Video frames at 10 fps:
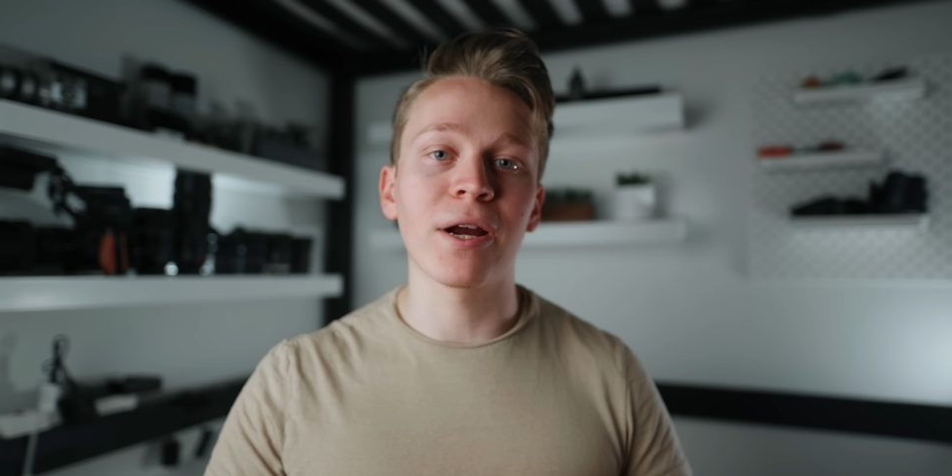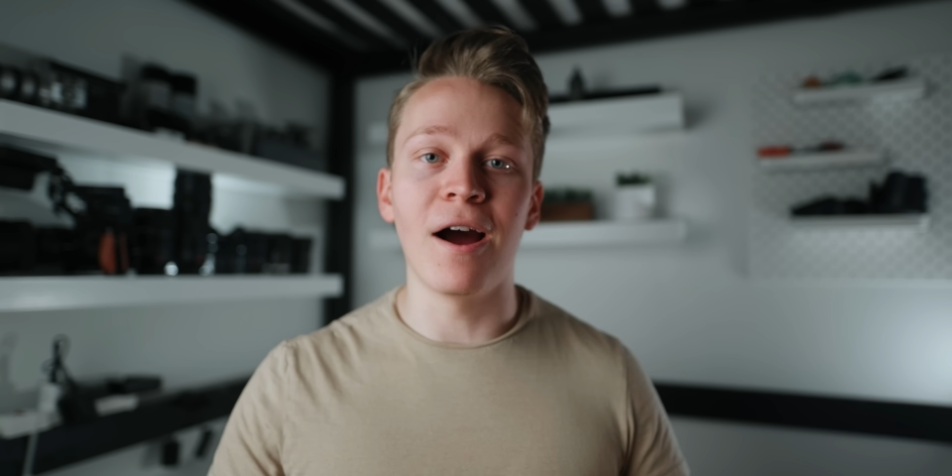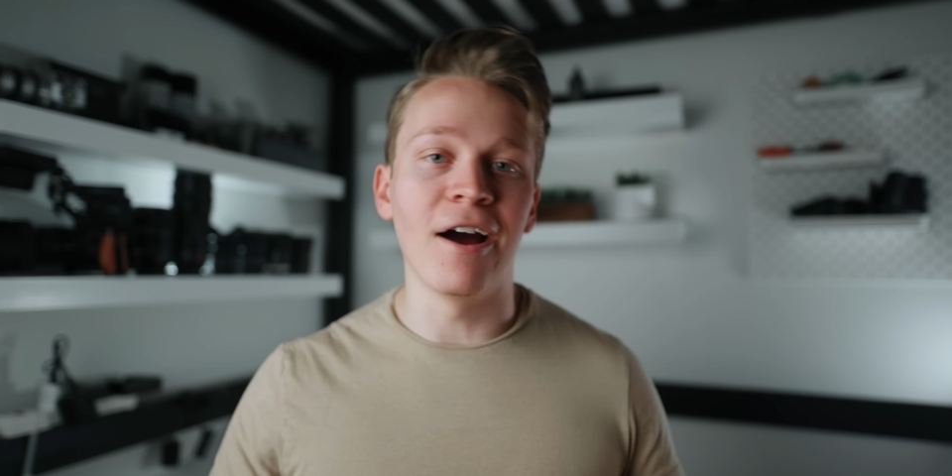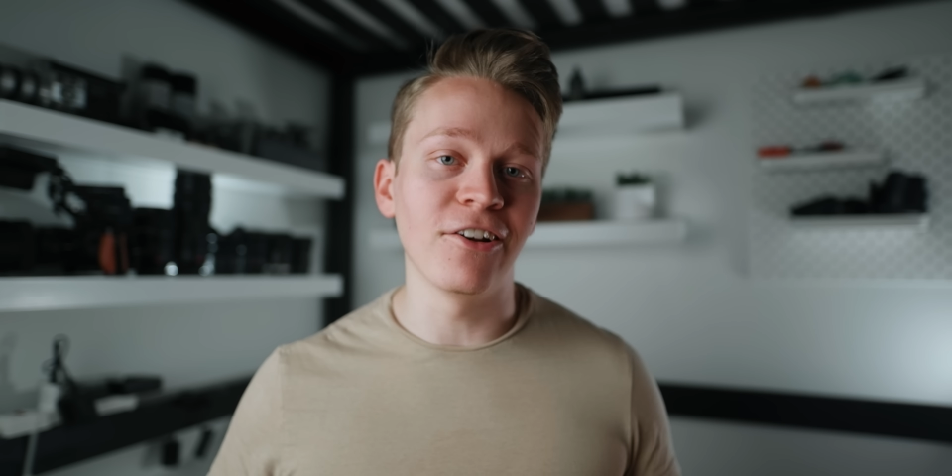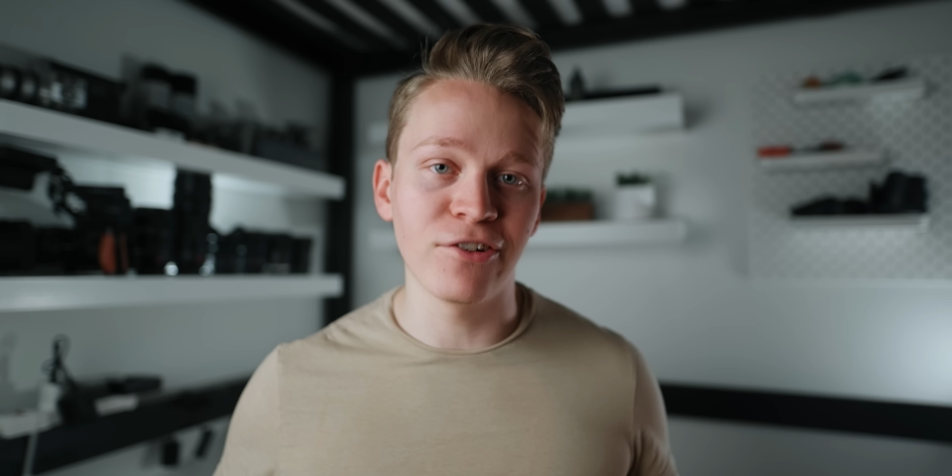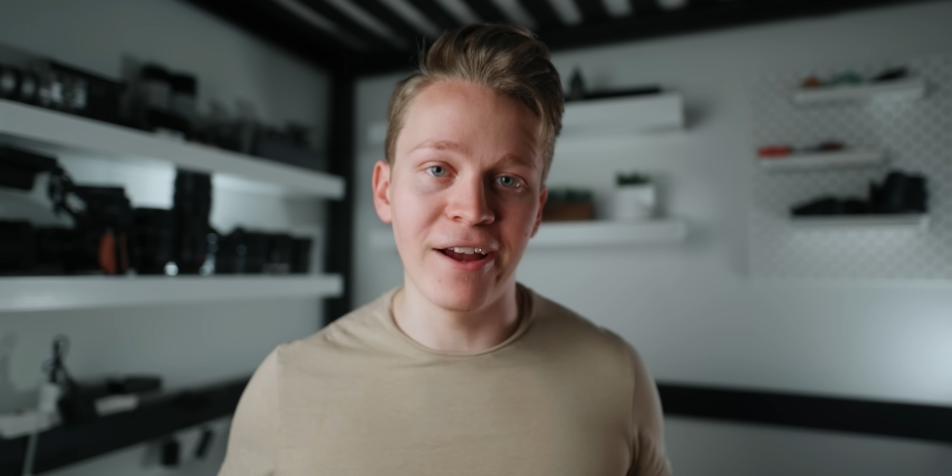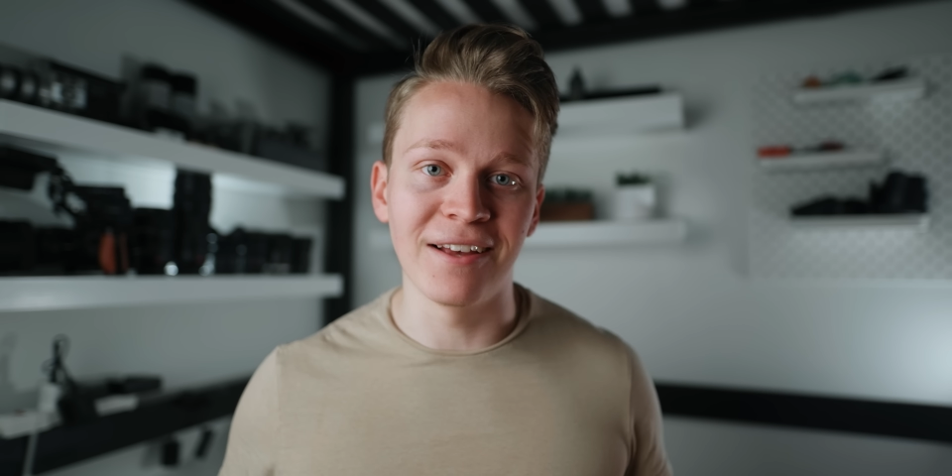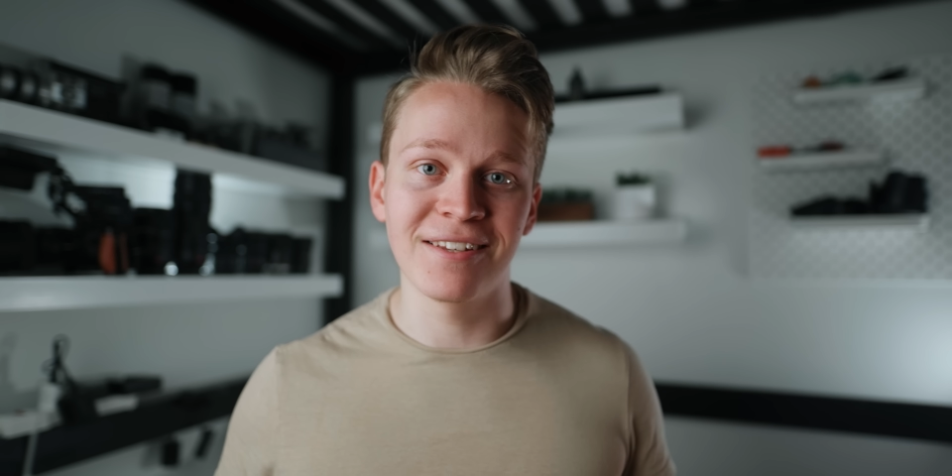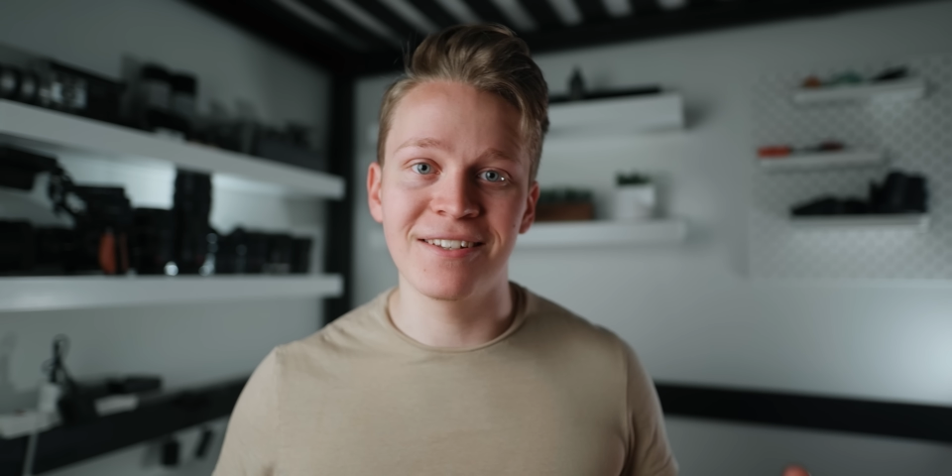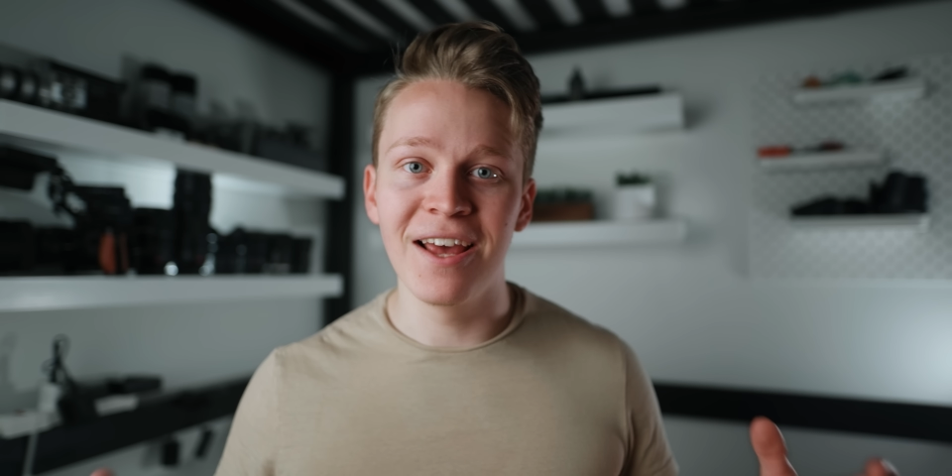
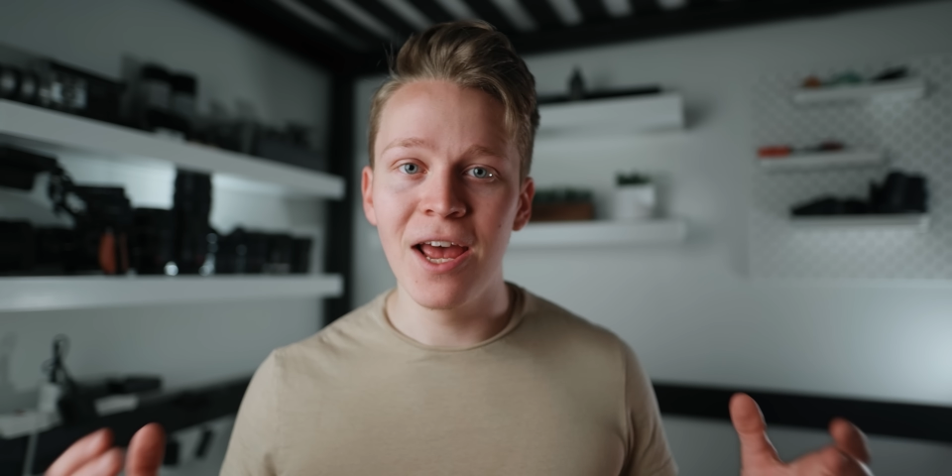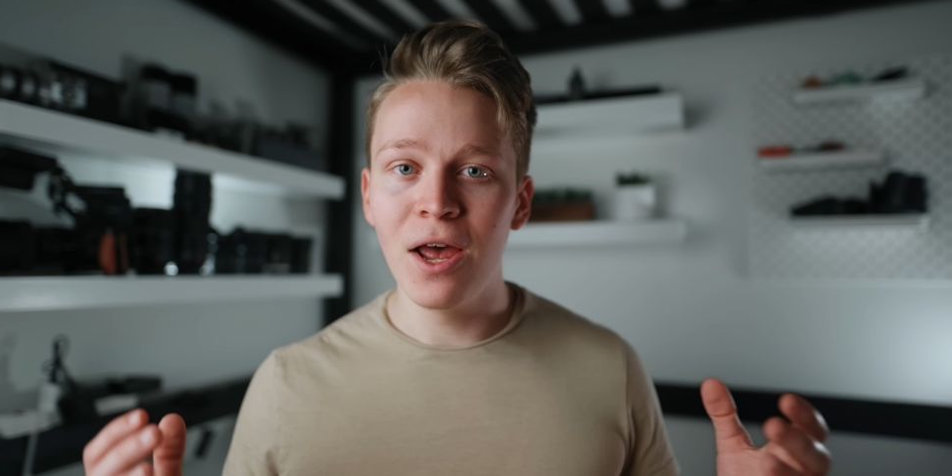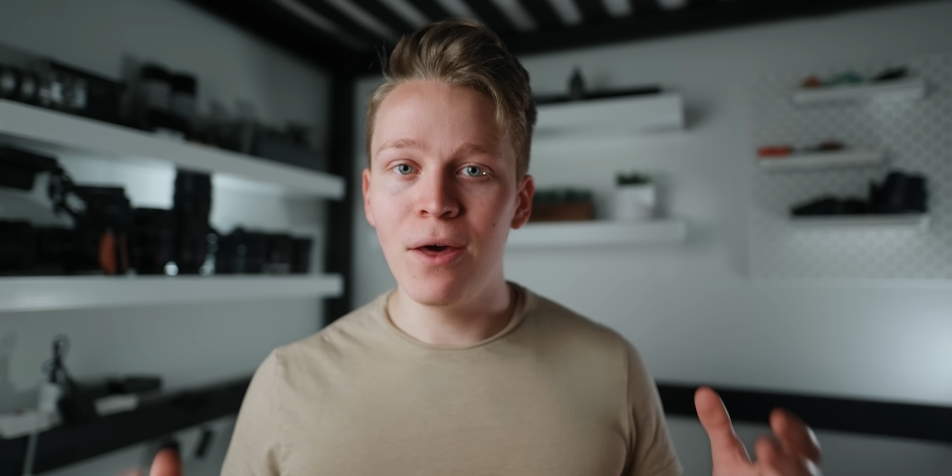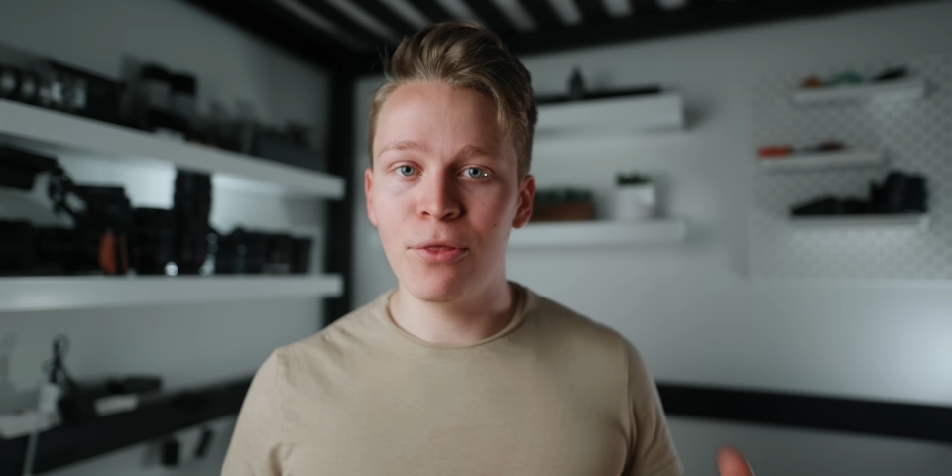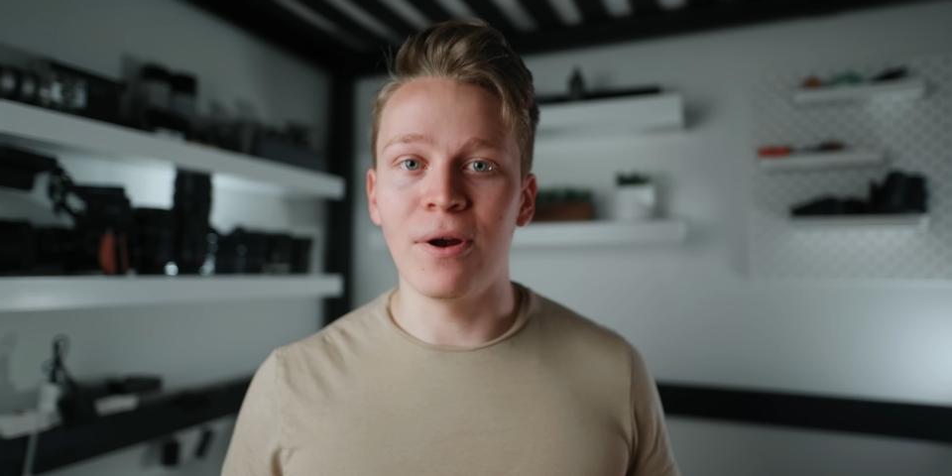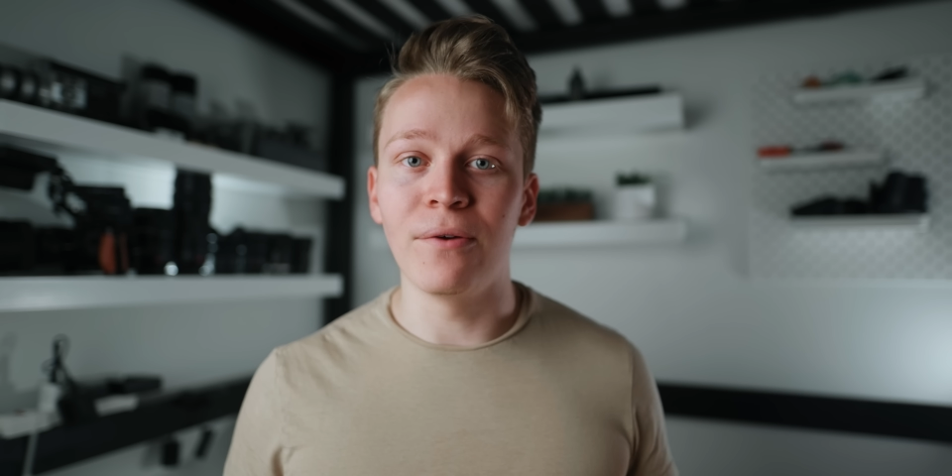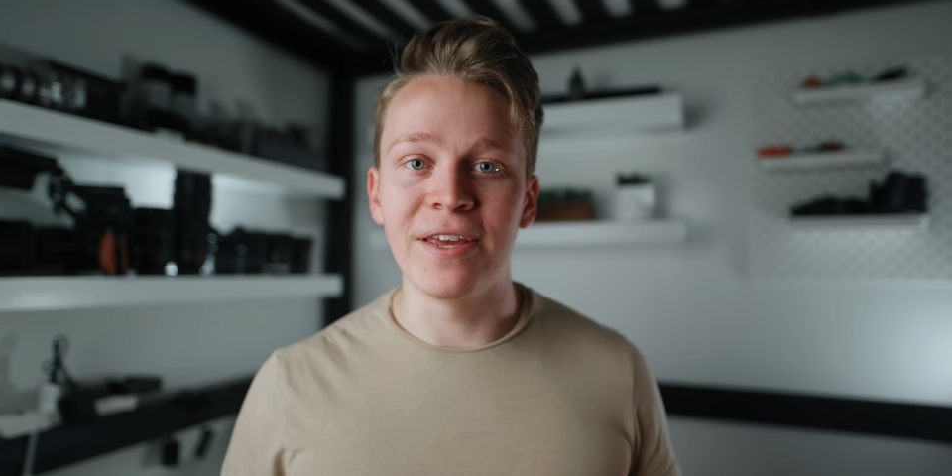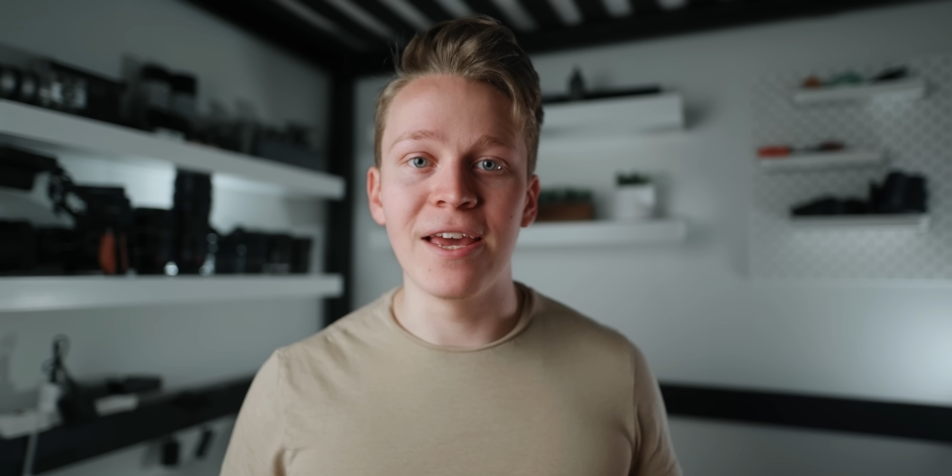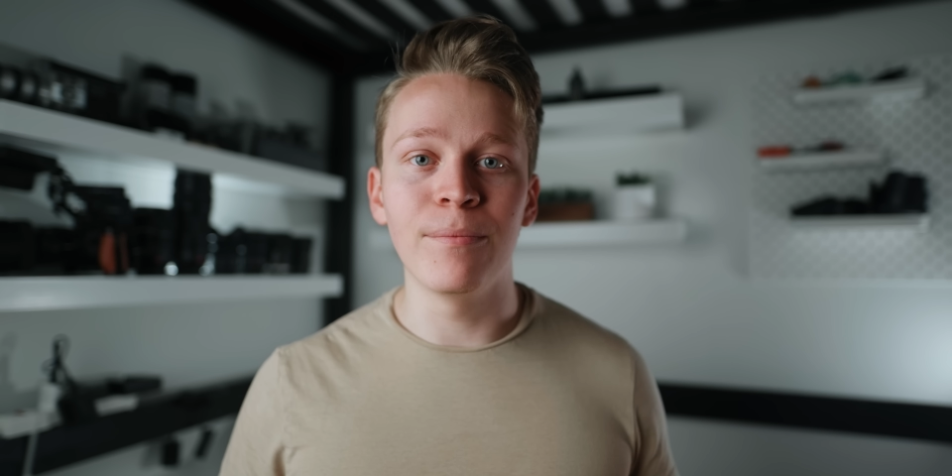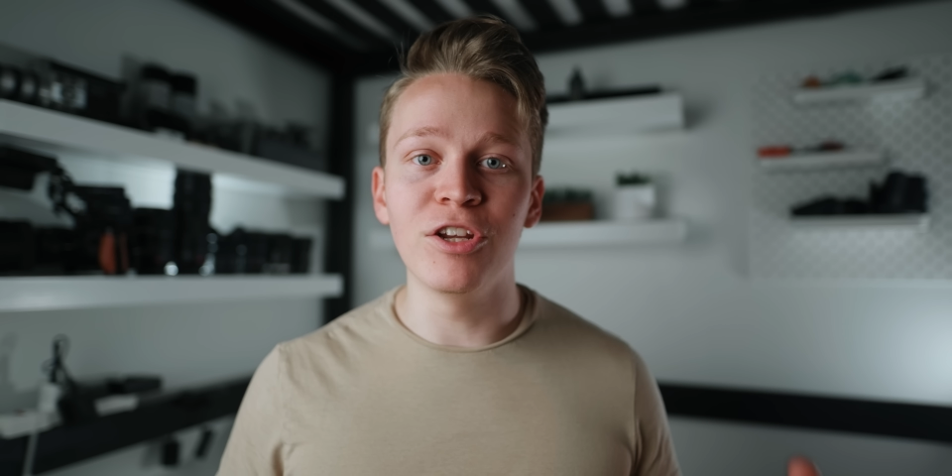contrast throughout
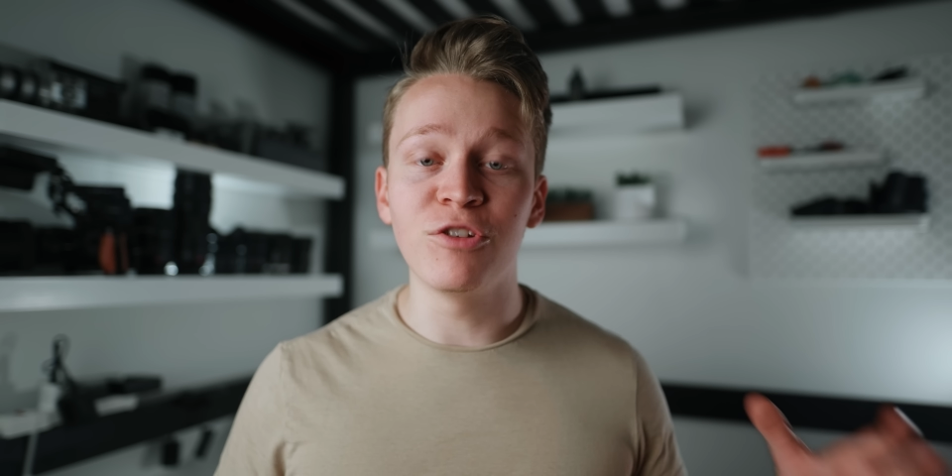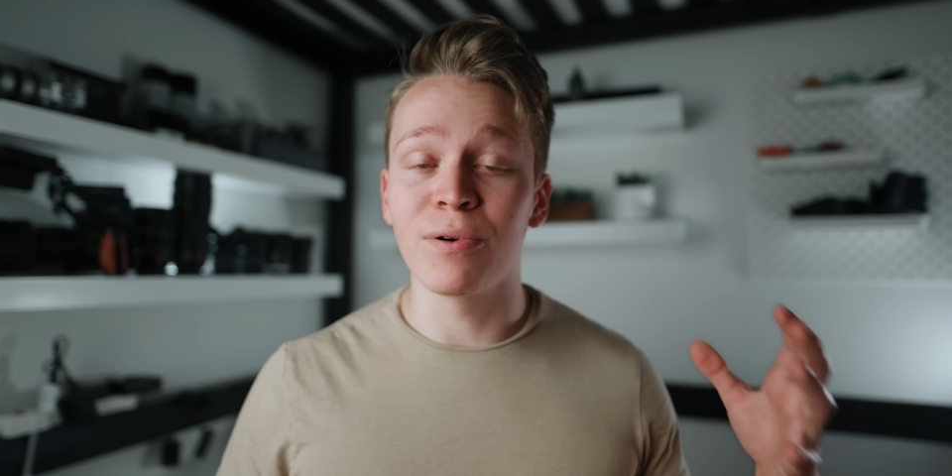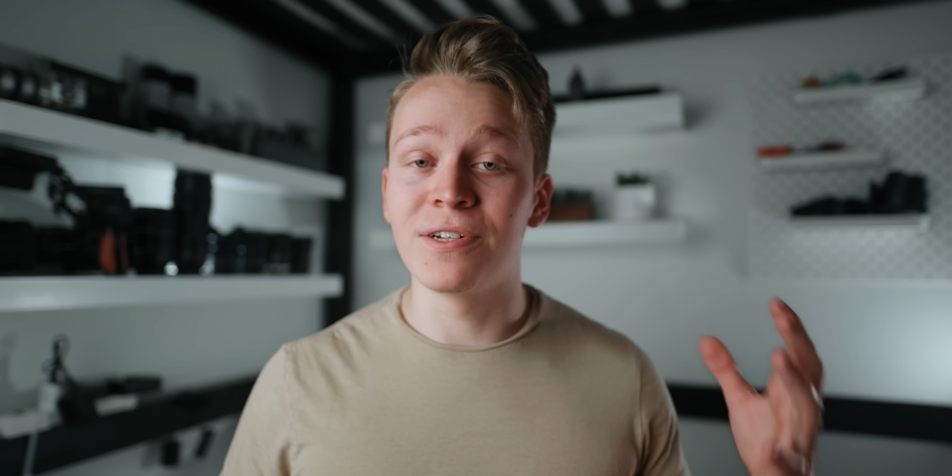the image,